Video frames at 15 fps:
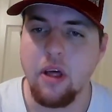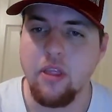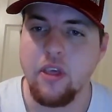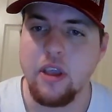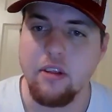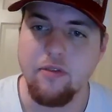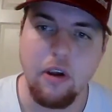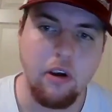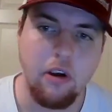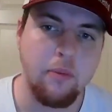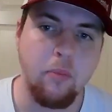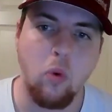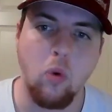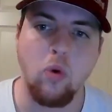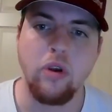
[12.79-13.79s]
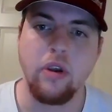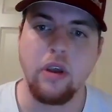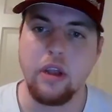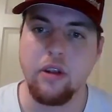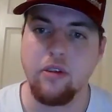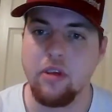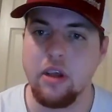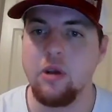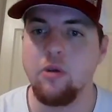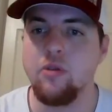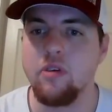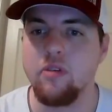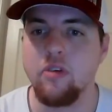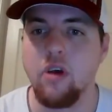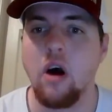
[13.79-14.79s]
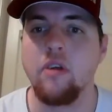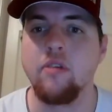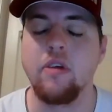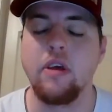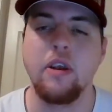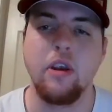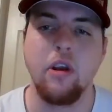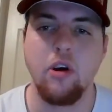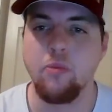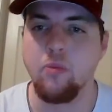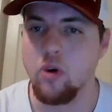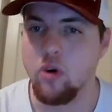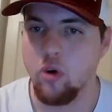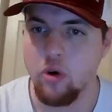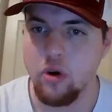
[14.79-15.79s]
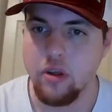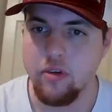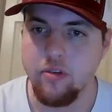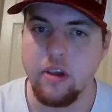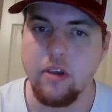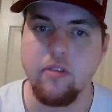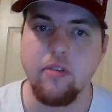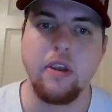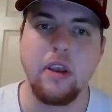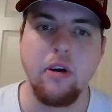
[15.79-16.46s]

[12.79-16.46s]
I think it's very important to continue this content during recruiting season,